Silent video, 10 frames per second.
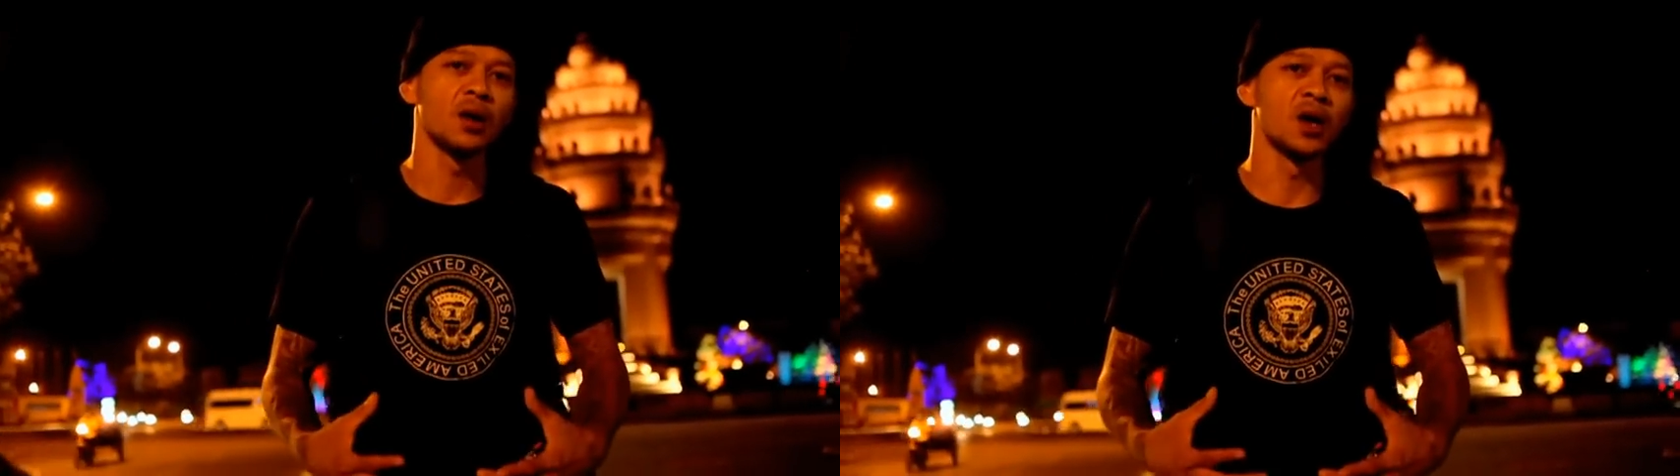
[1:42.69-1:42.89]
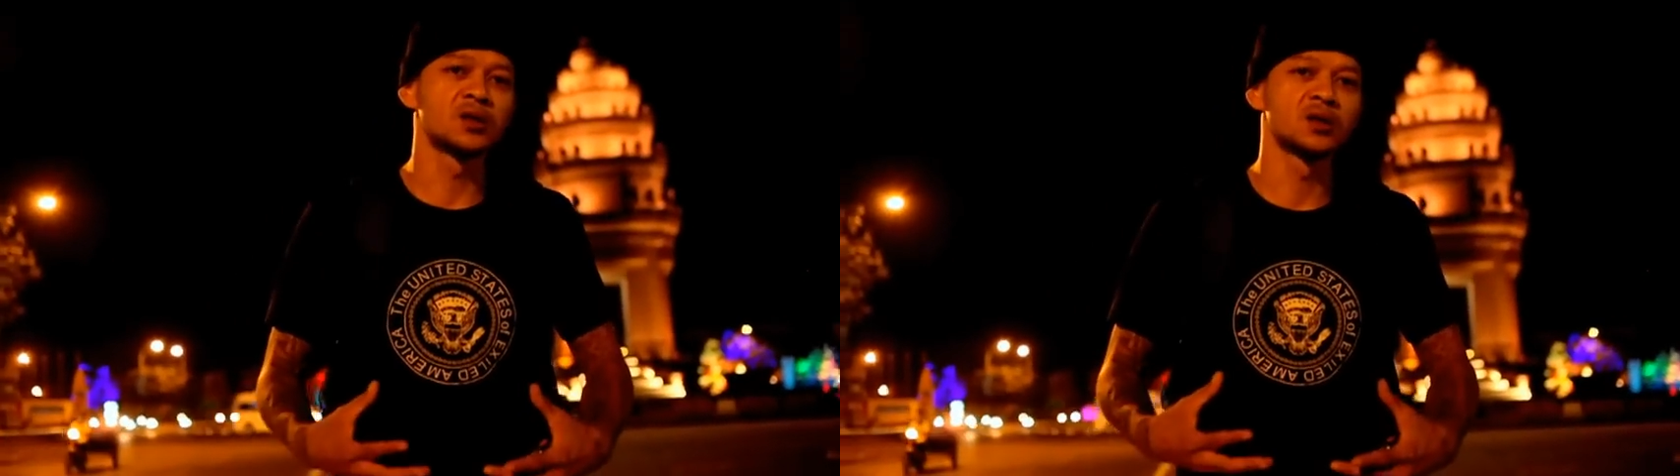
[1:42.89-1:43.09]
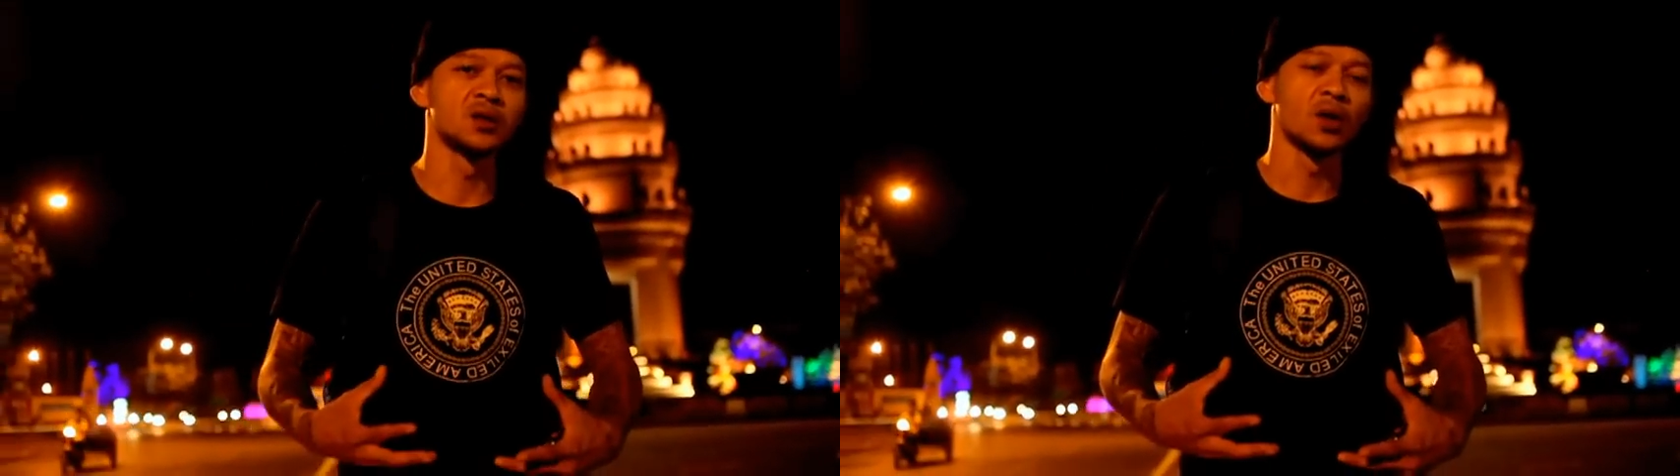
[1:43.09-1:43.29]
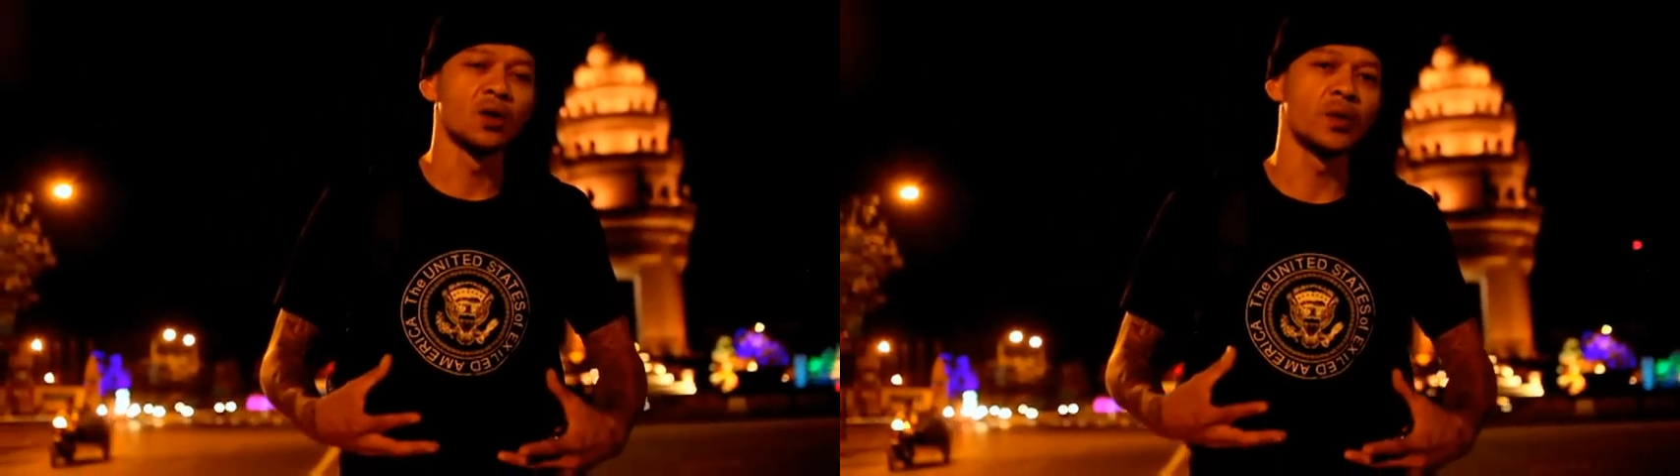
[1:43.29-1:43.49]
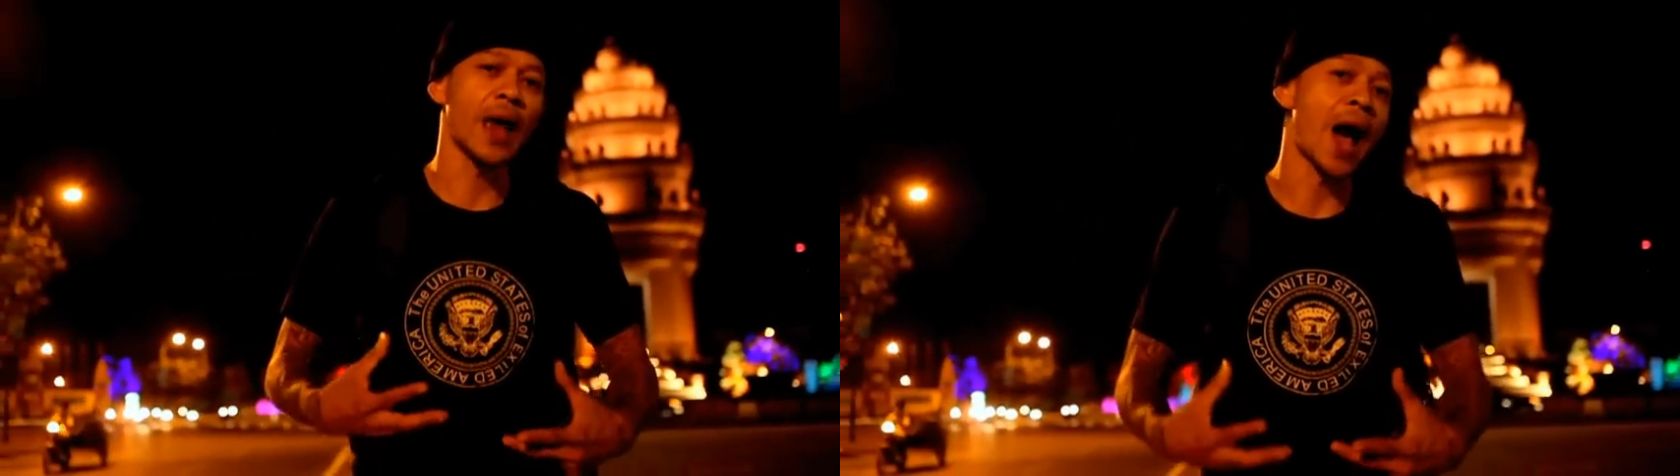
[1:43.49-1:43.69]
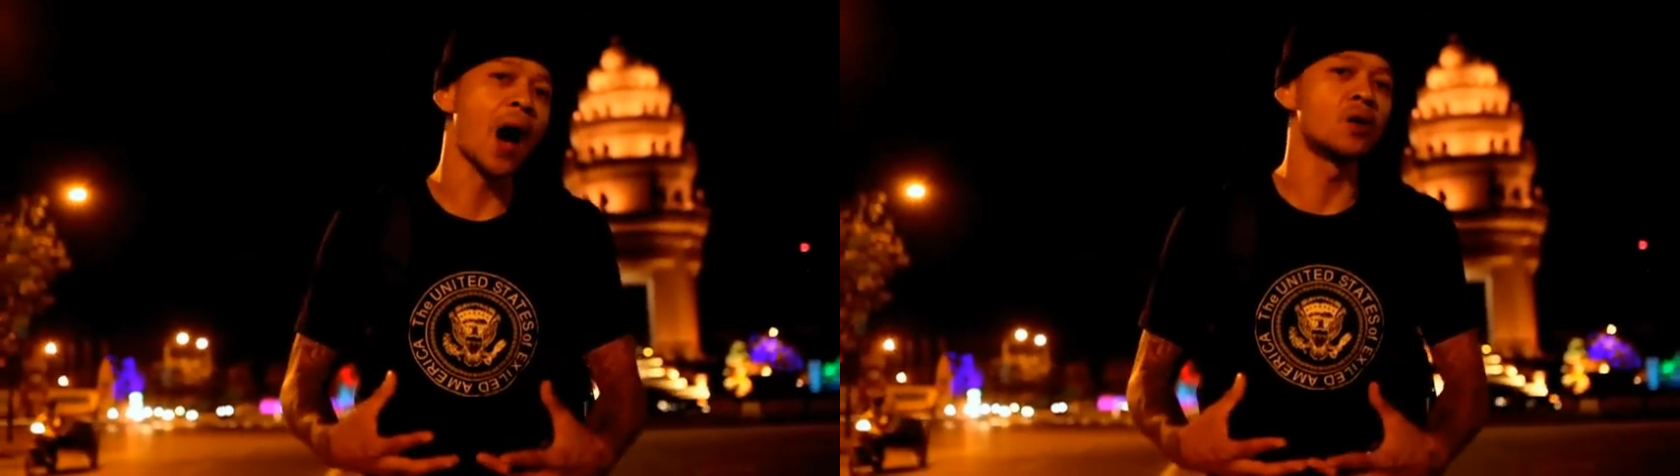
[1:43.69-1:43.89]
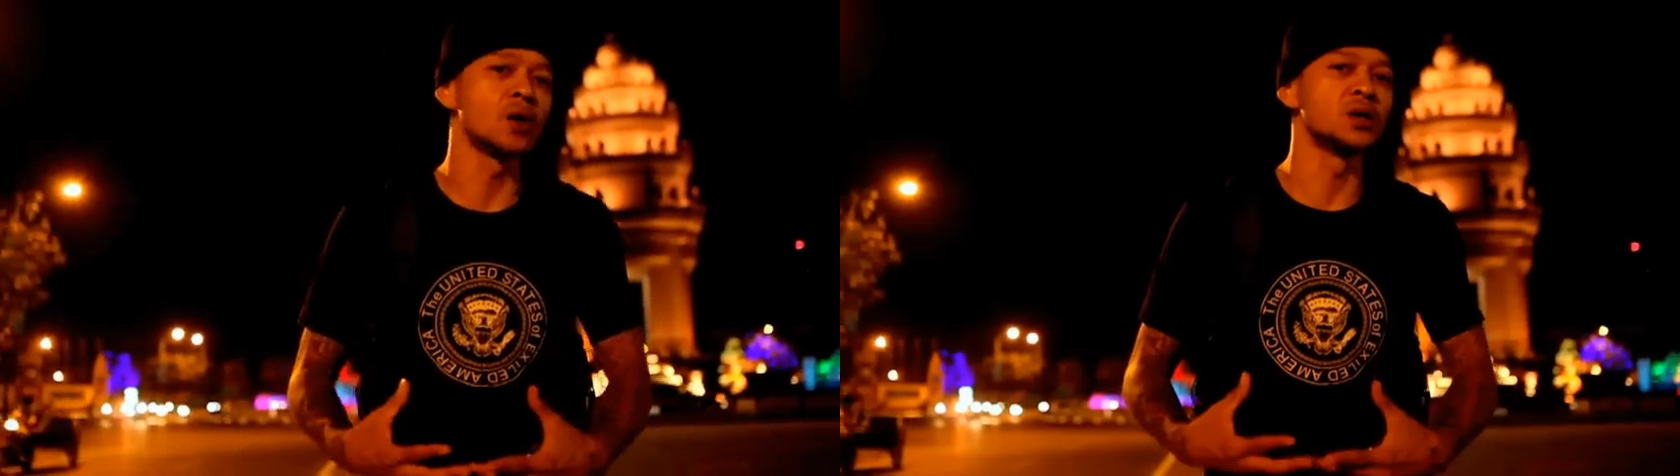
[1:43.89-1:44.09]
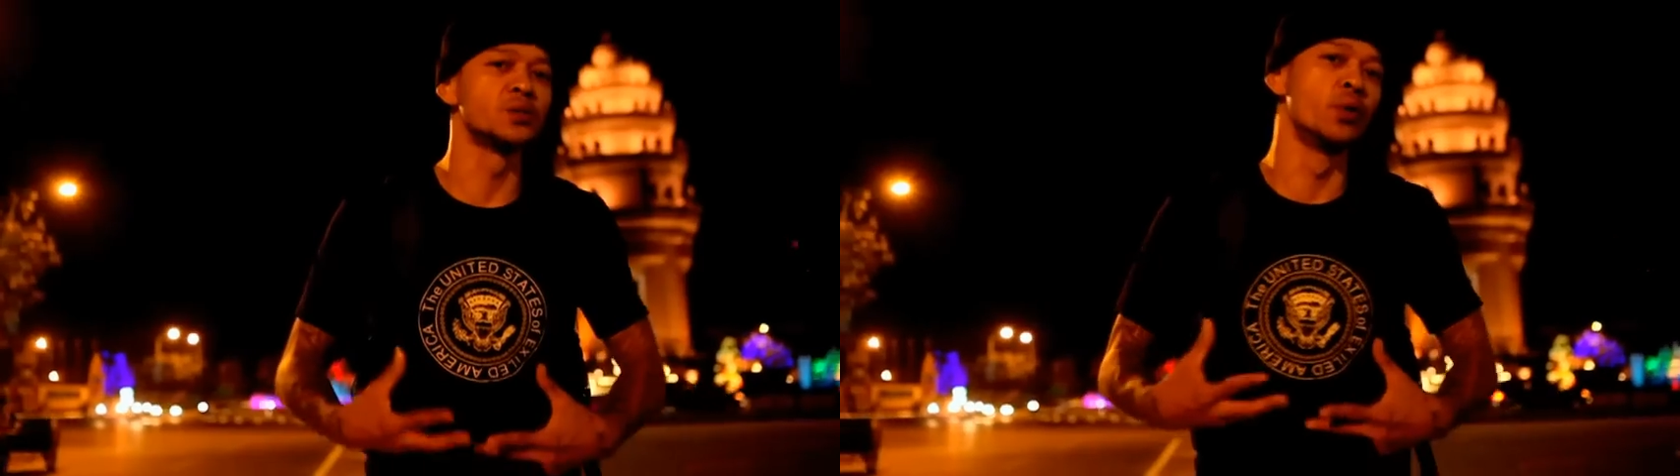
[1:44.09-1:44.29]
it's reality,
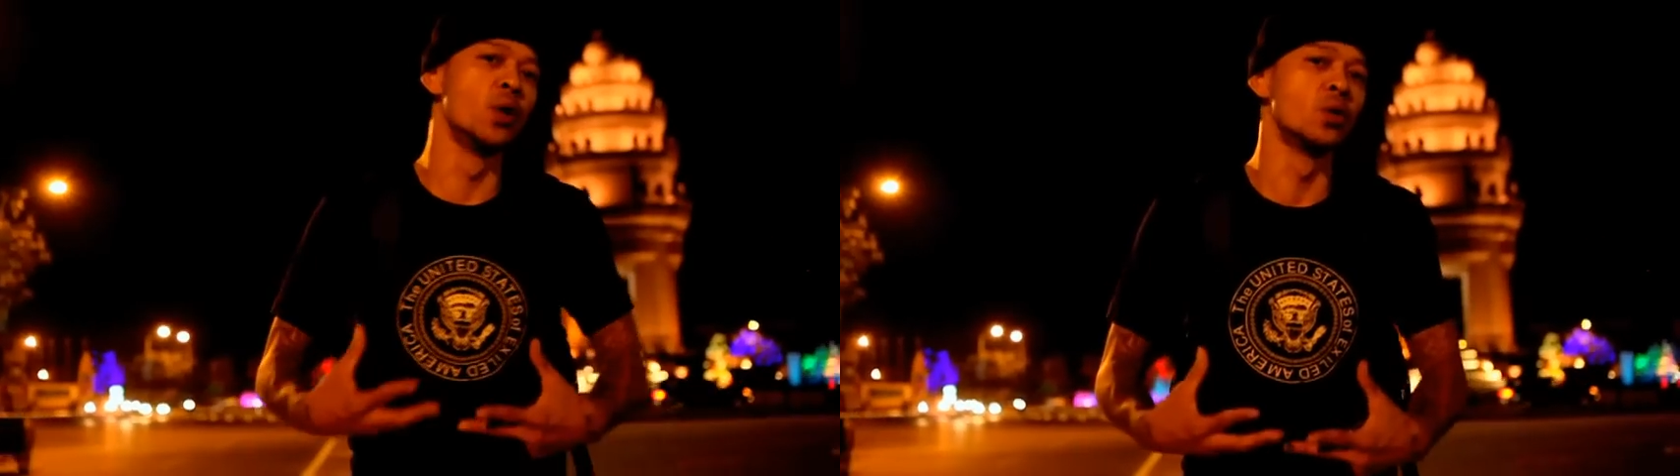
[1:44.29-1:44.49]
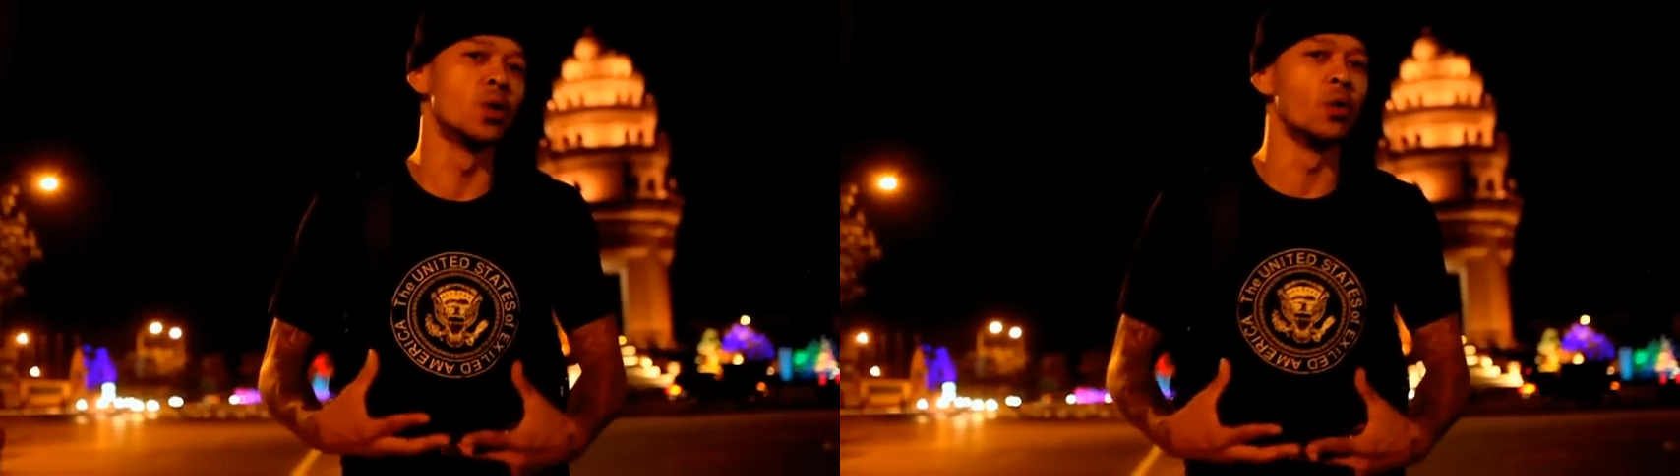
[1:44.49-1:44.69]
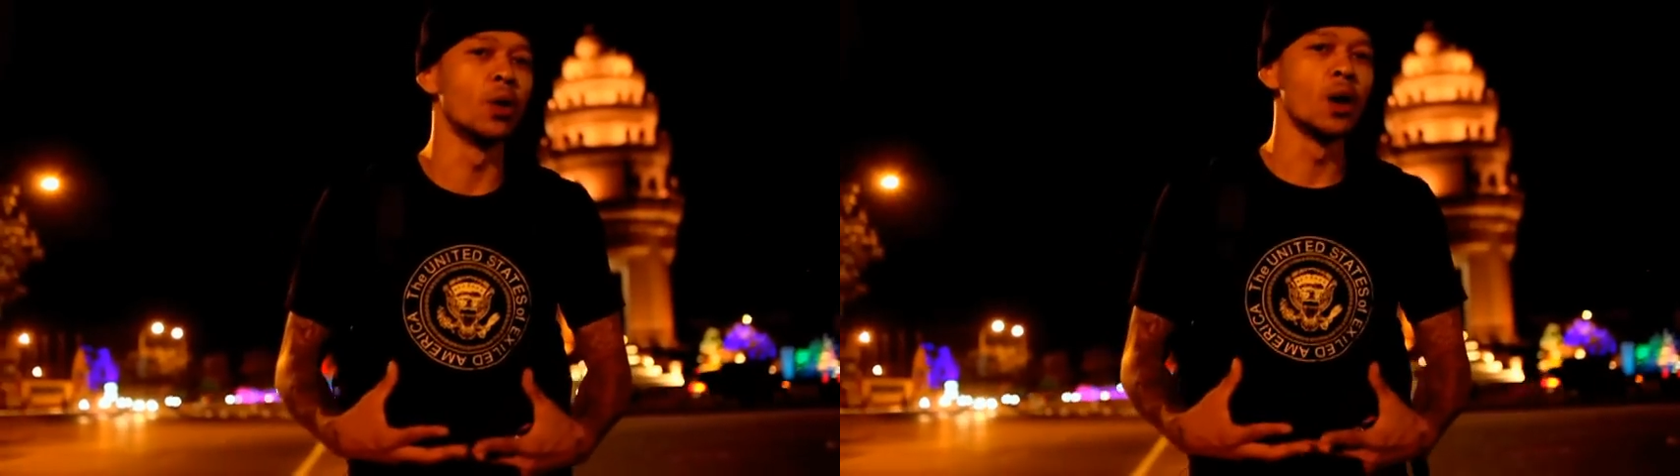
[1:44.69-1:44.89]
it's brutal,